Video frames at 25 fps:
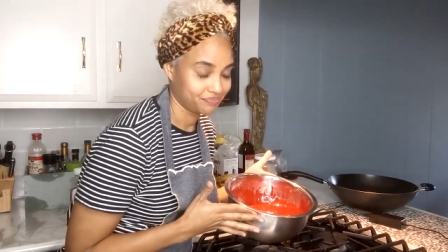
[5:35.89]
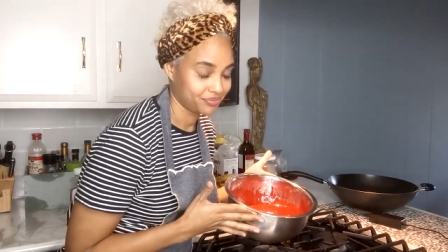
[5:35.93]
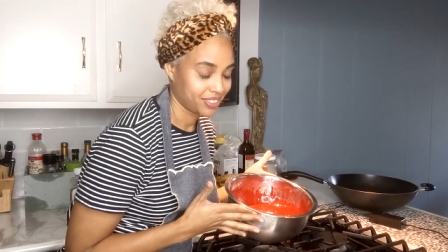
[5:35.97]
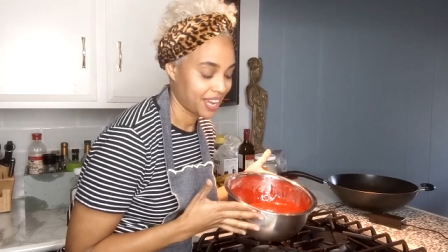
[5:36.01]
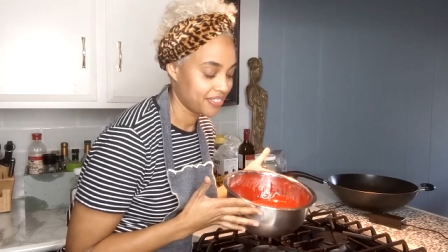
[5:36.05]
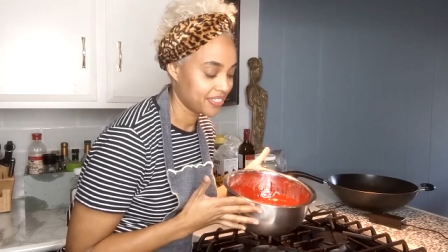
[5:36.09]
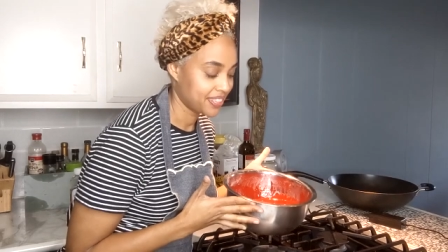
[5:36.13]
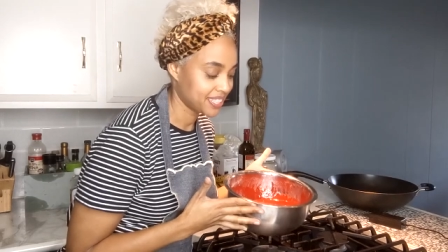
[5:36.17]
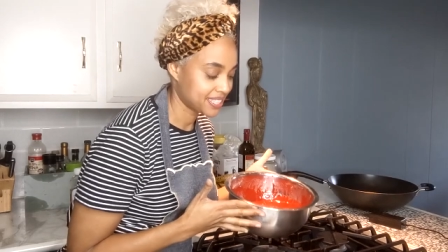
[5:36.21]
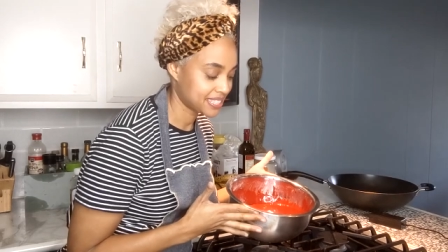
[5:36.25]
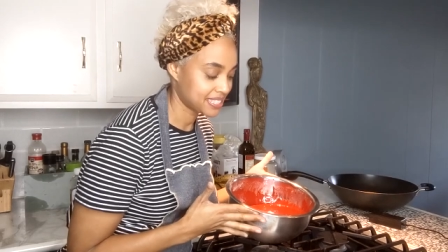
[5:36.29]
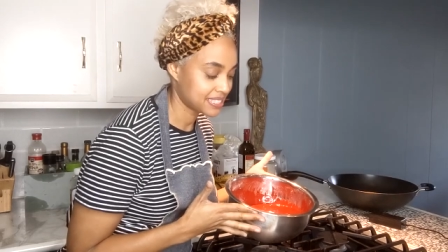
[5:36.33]

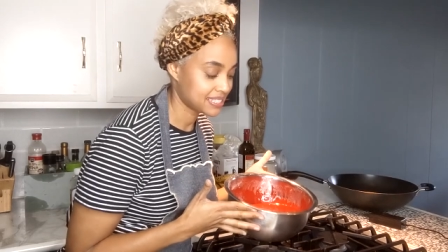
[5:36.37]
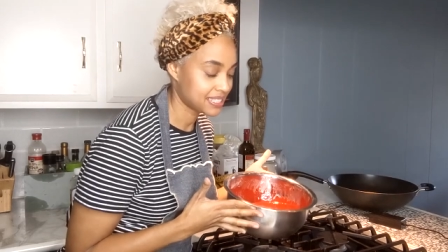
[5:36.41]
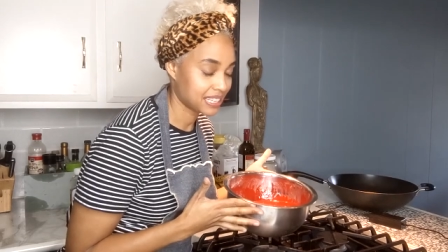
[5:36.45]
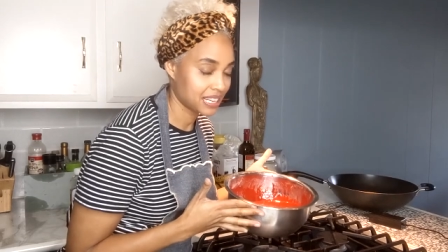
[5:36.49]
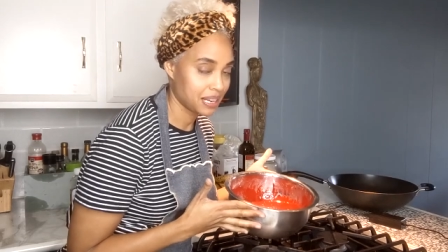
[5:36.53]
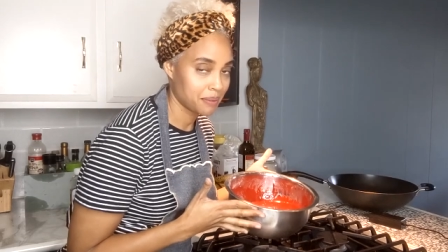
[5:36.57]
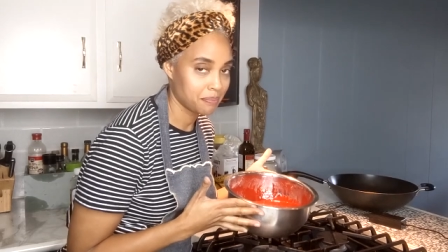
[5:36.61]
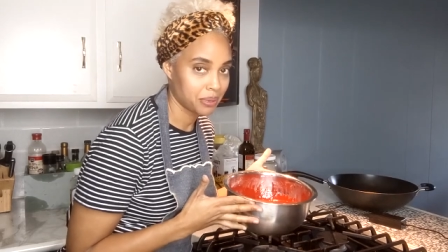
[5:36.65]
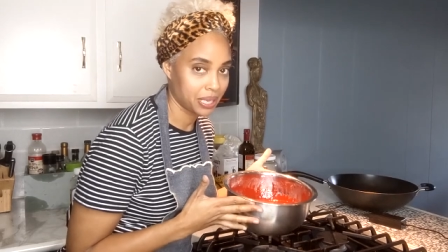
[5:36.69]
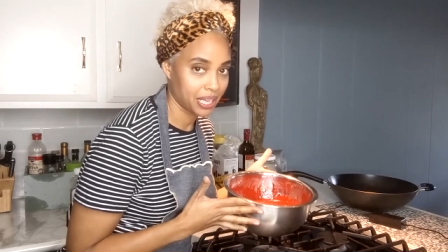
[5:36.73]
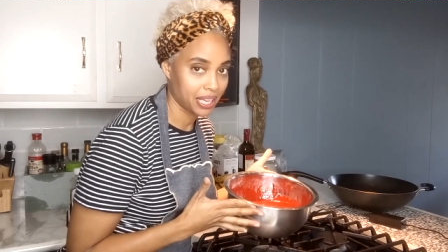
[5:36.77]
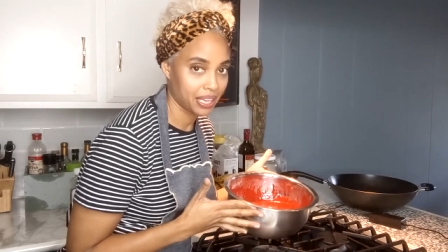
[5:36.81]
And this is
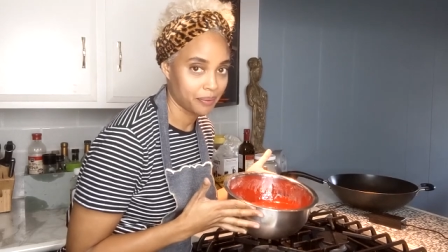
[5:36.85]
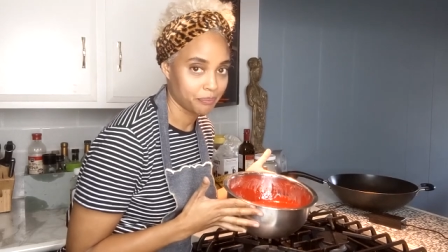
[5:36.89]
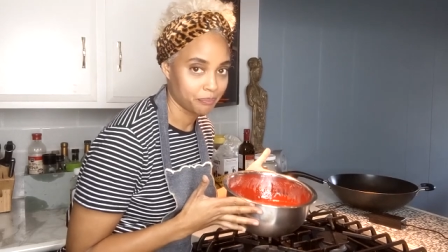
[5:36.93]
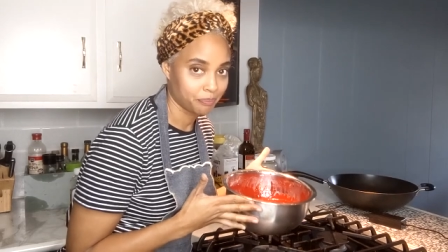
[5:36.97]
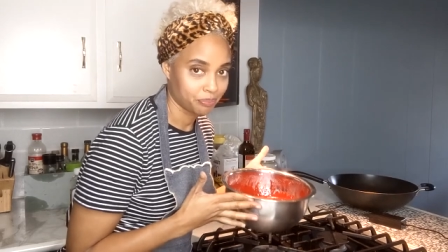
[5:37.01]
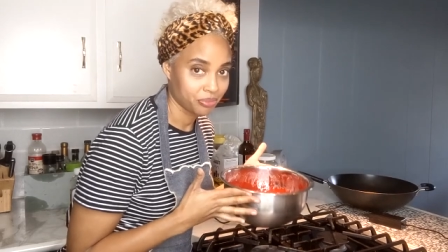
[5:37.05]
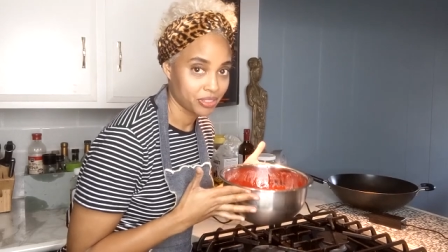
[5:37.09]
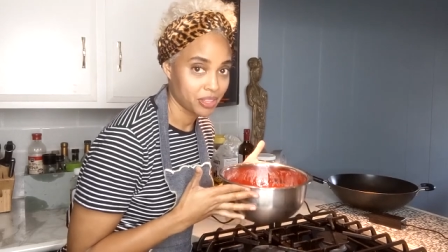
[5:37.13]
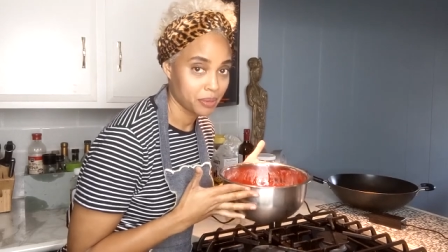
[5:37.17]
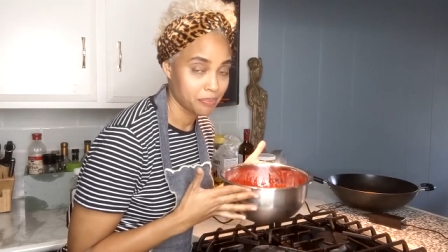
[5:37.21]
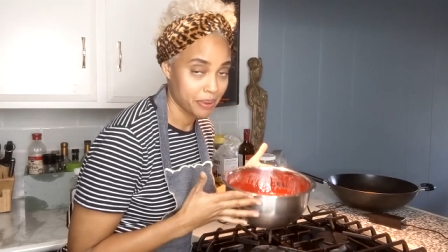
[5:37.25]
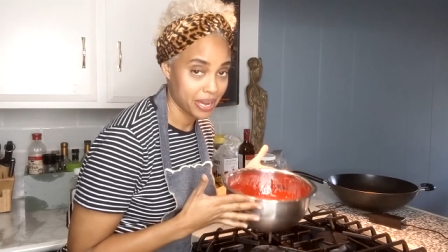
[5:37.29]
gonna be
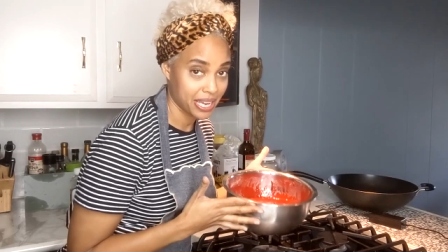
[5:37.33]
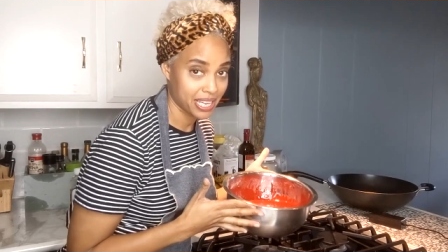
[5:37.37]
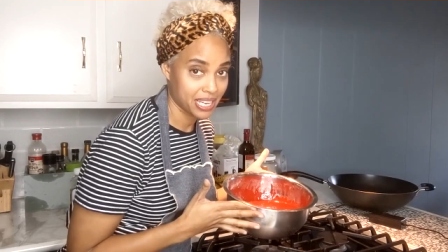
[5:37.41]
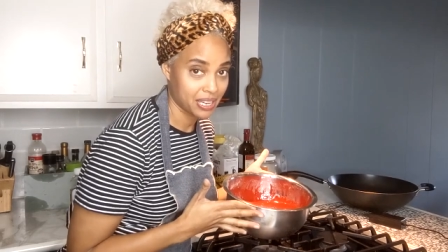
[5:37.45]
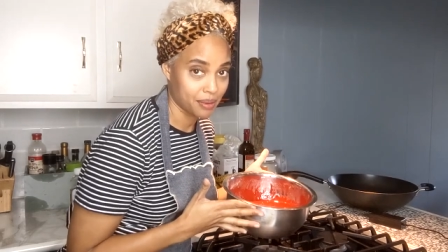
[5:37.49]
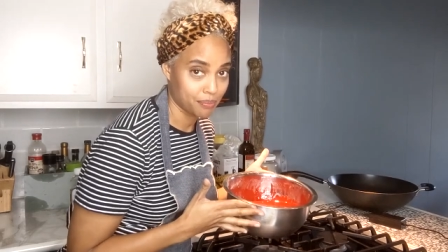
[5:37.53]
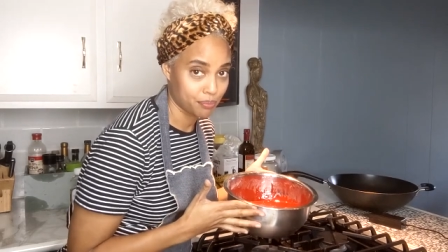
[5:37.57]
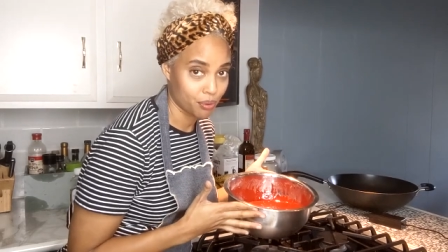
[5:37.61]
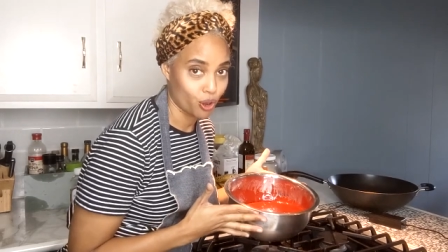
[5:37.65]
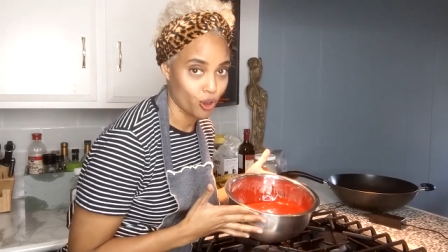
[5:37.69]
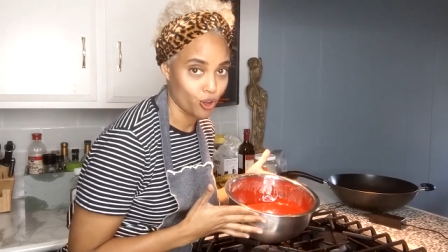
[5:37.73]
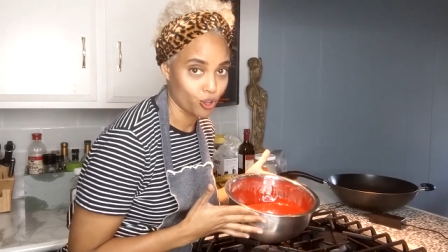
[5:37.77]
the
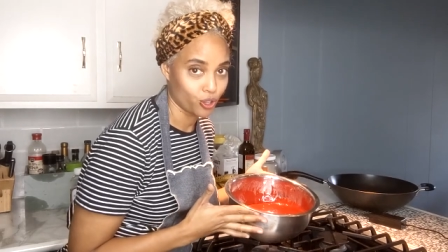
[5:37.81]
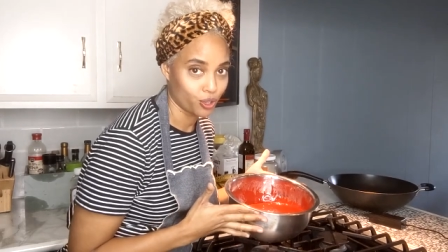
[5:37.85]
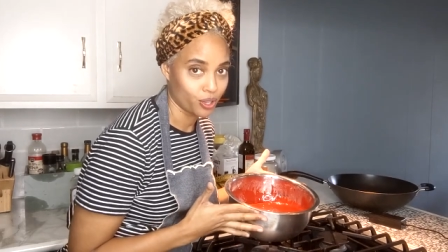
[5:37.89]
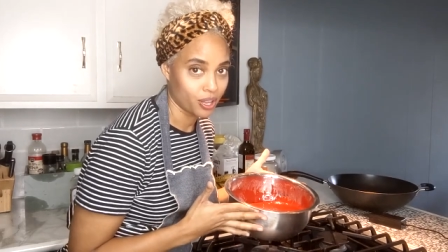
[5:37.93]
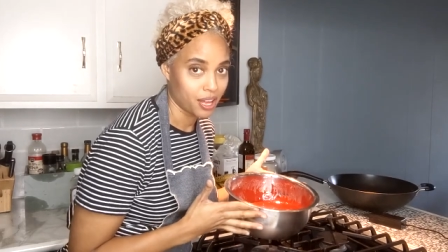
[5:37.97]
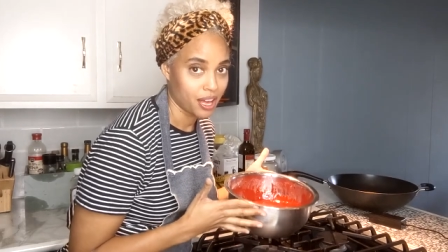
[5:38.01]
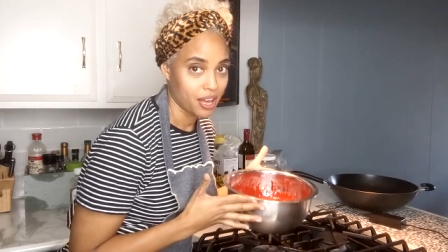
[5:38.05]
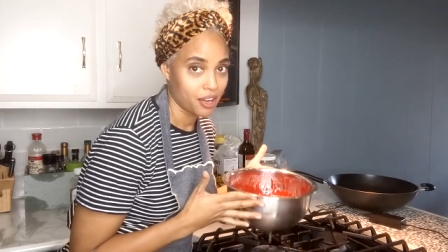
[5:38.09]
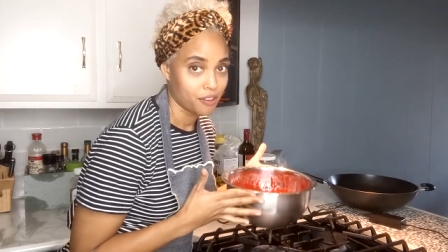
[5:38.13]
baking bowl